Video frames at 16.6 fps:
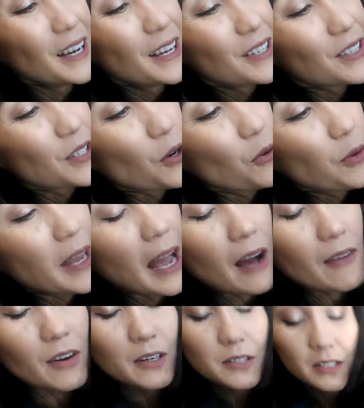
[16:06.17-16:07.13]
So we
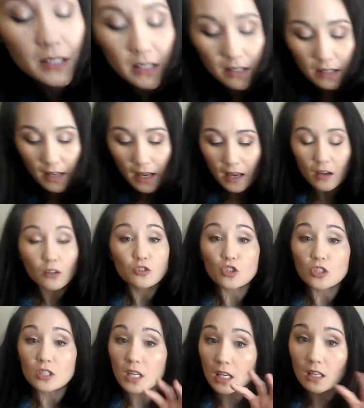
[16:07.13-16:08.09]
have our C scale,
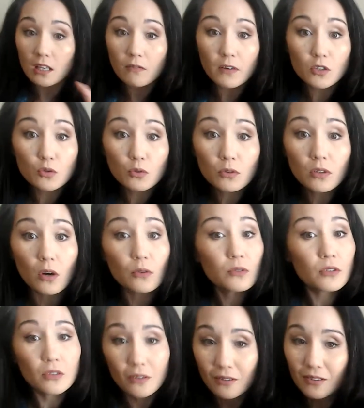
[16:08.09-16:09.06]
just individual
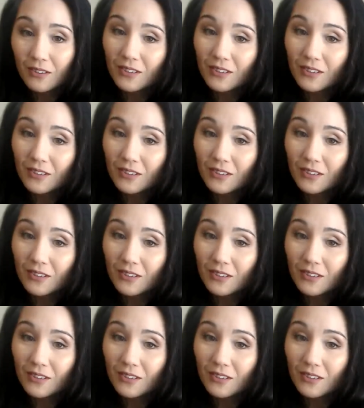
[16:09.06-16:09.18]
notes.